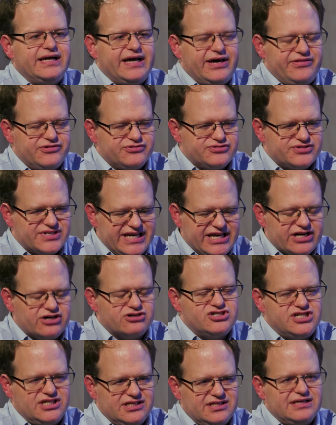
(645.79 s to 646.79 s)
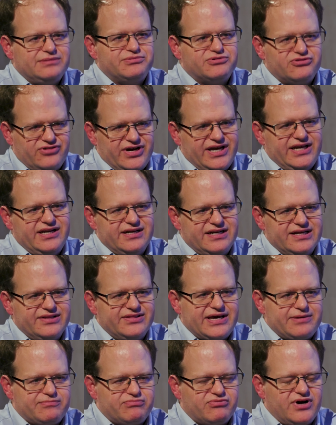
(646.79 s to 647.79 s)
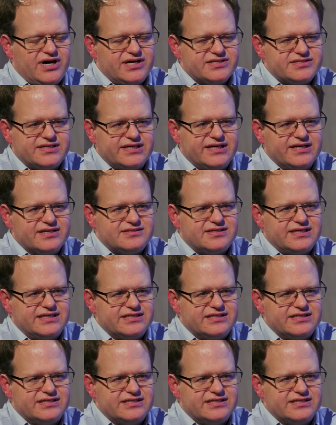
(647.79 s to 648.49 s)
And there's energy liberated in that process,